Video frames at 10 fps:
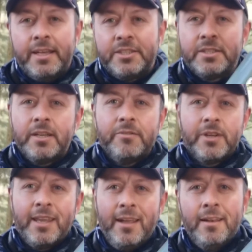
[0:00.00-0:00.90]
it's just over
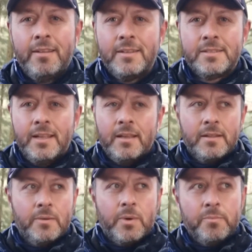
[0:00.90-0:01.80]
a kilo, this thing, I
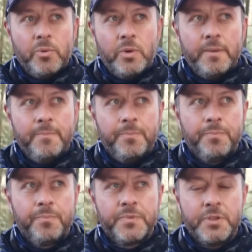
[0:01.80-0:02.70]
think
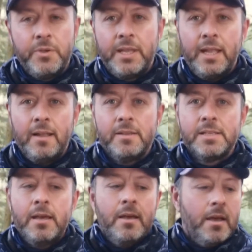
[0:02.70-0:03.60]
1.2 kilos,
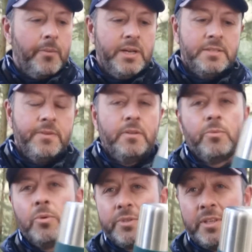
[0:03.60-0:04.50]
and when it's full of
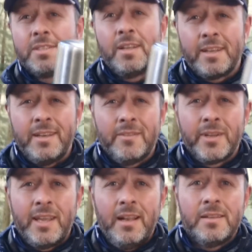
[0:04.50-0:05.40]
water it's like
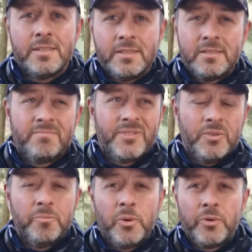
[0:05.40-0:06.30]
another kilo, so it's
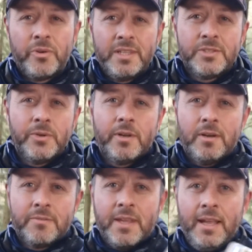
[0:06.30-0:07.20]
sort of bordering
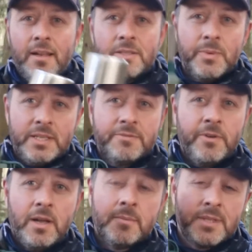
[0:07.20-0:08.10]
2.5 kilos when it's
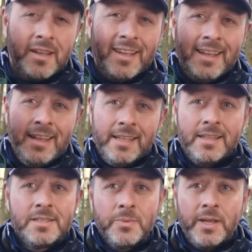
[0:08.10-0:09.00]
full up. So it
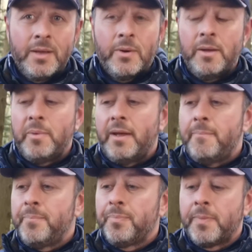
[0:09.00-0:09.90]
does weigh quite a bit,